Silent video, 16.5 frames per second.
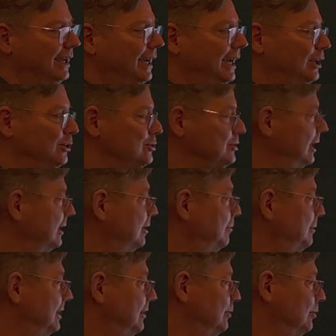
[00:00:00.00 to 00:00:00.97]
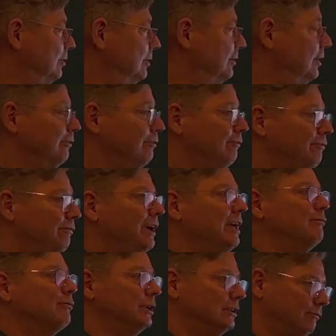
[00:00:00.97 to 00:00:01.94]
and you stick them into a,
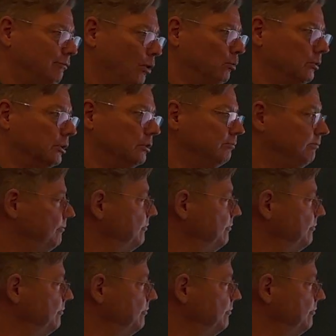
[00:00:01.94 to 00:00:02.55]
favorite folder,